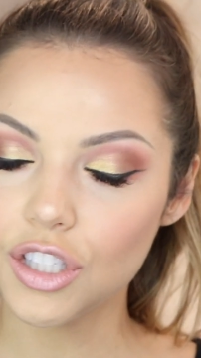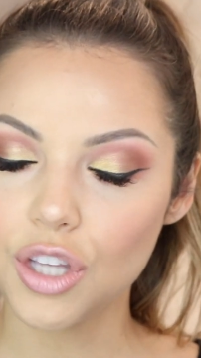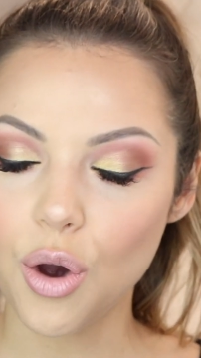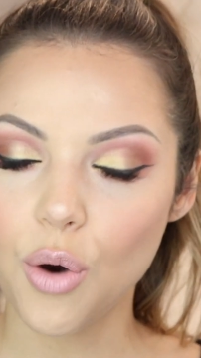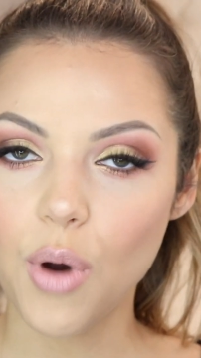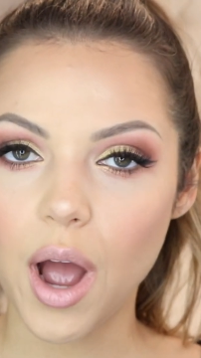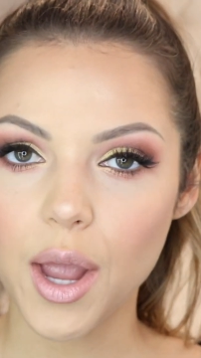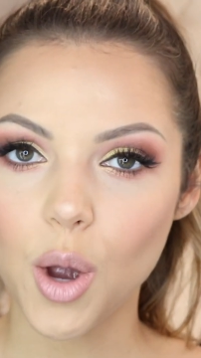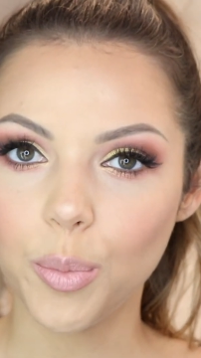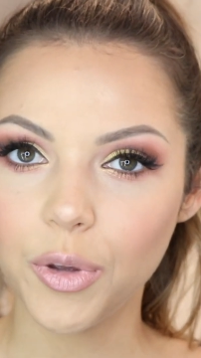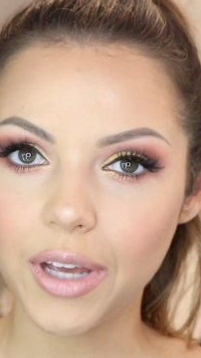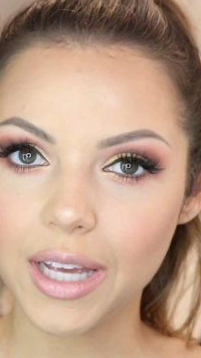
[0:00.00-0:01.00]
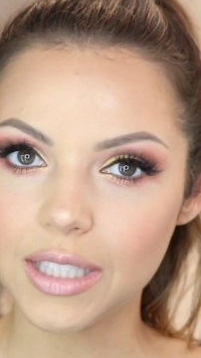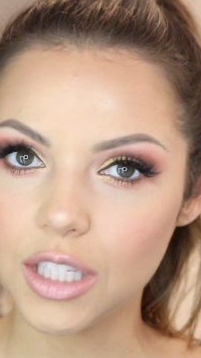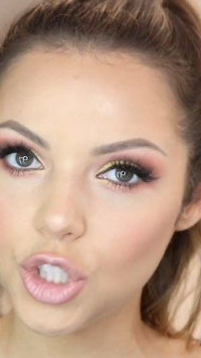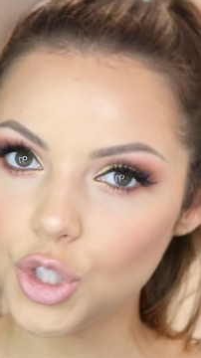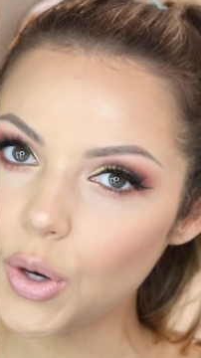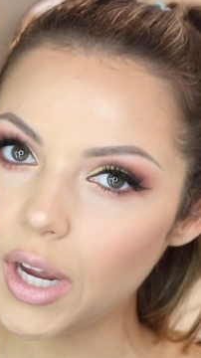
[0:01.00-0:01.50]
So I hope you guys
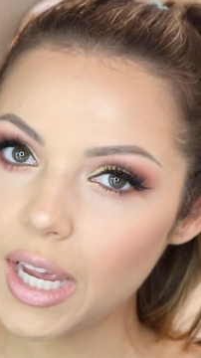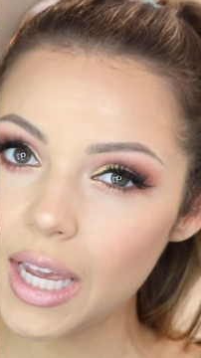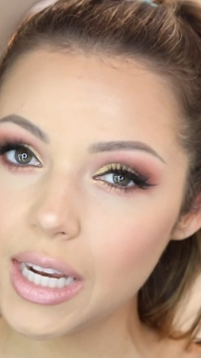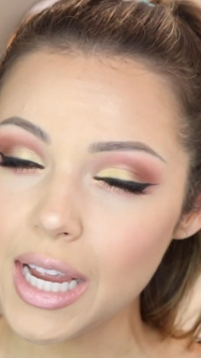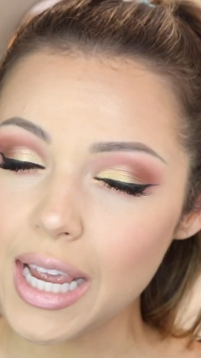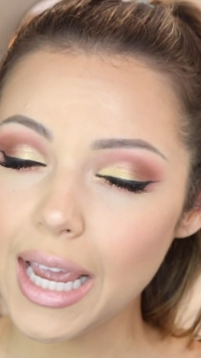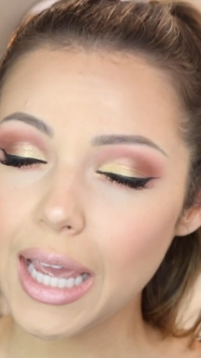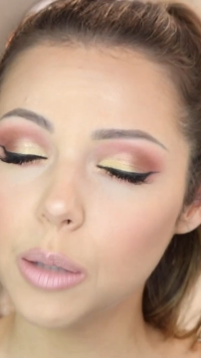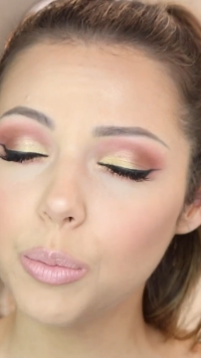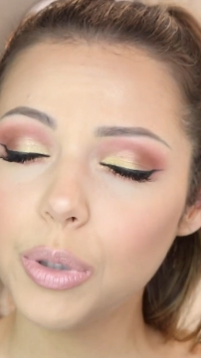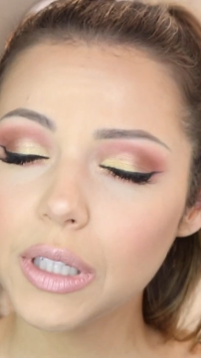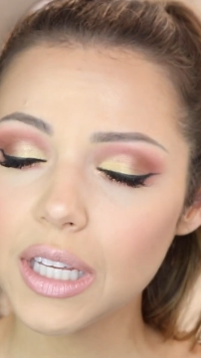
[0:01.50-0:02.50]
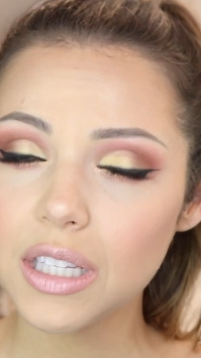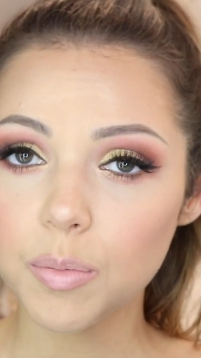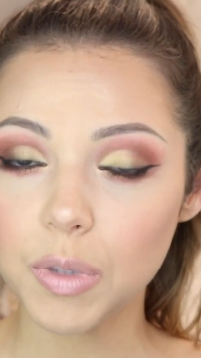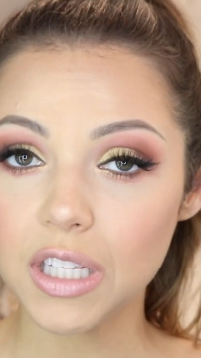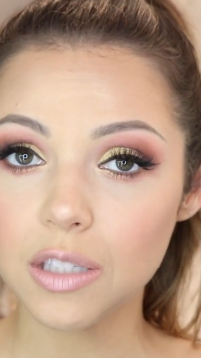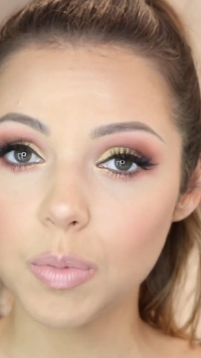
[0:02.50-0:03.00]
enjoy it, and please,
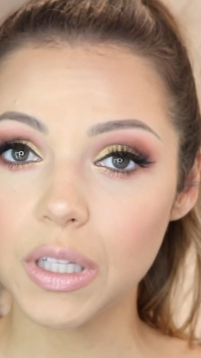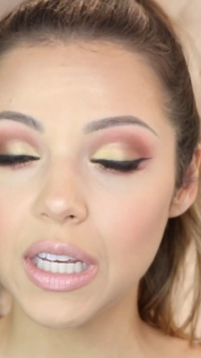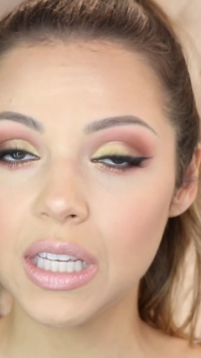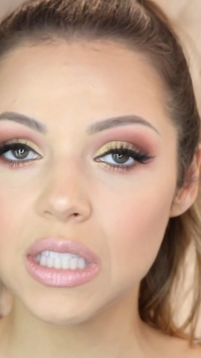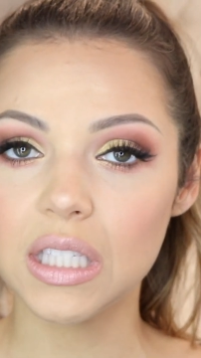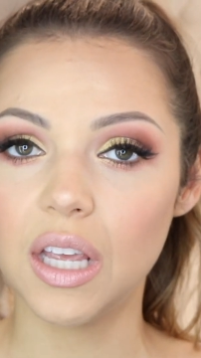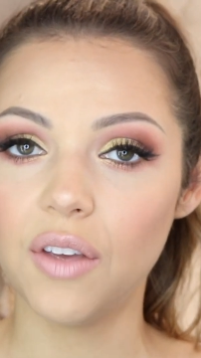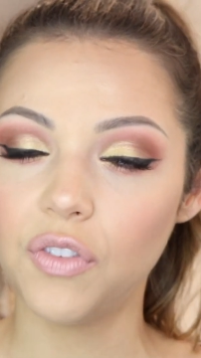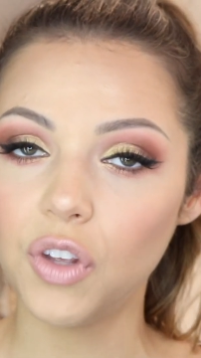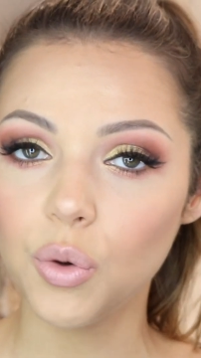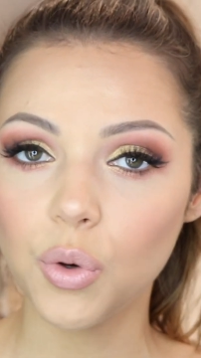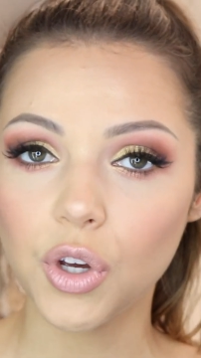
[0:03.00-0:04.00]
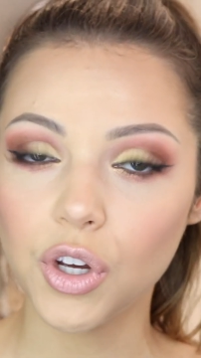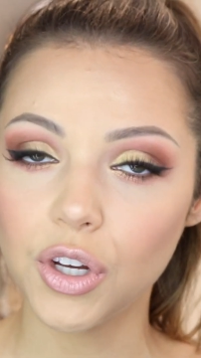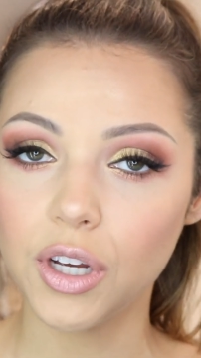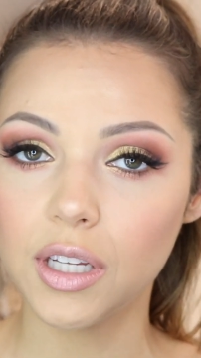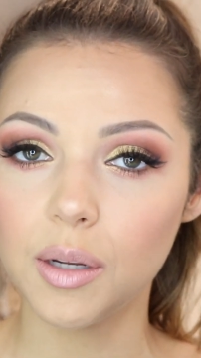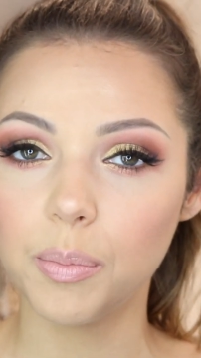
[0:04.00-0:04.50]
please, please, if you
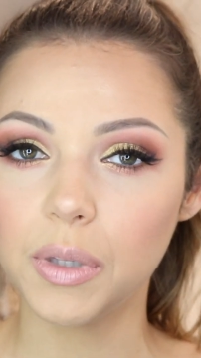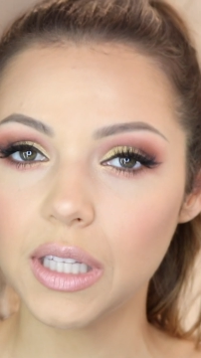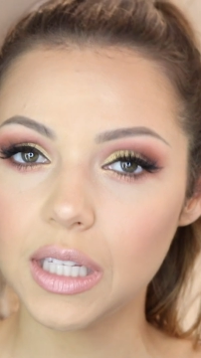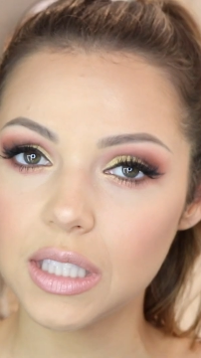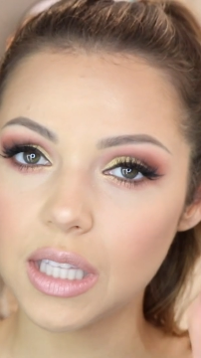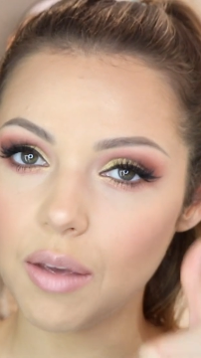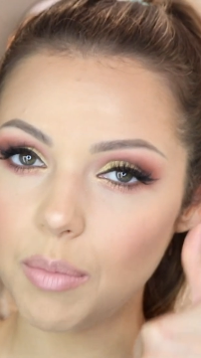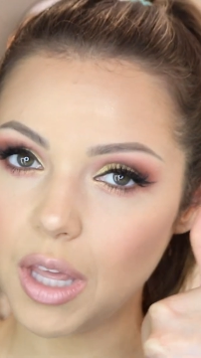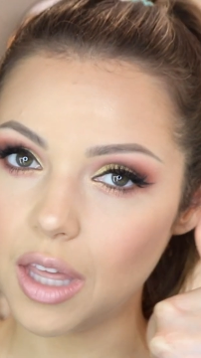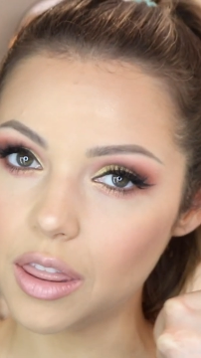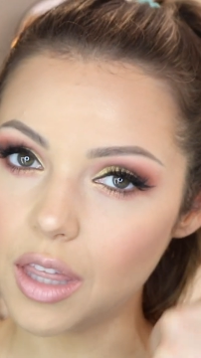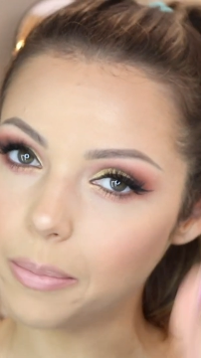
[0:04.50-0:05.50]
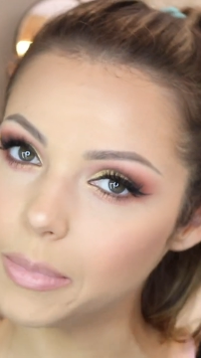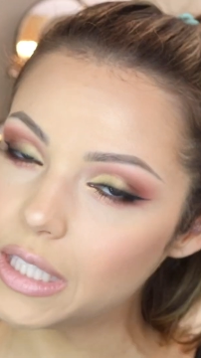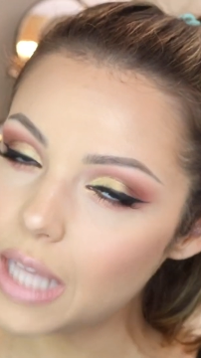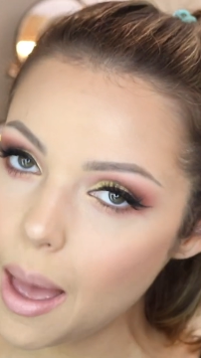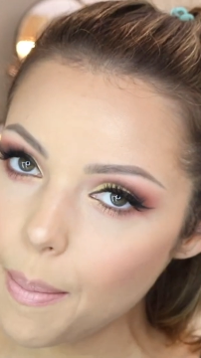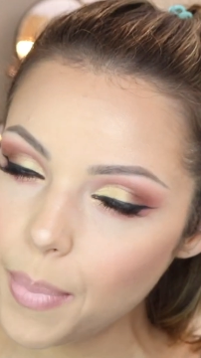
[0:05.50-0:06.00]
could, please give me a thumbs
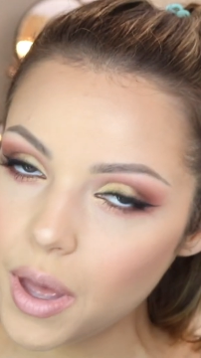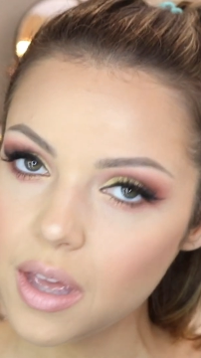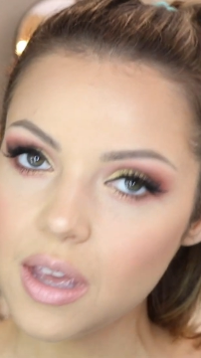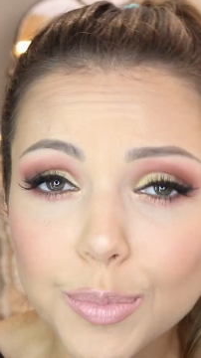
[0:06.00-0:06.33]
up,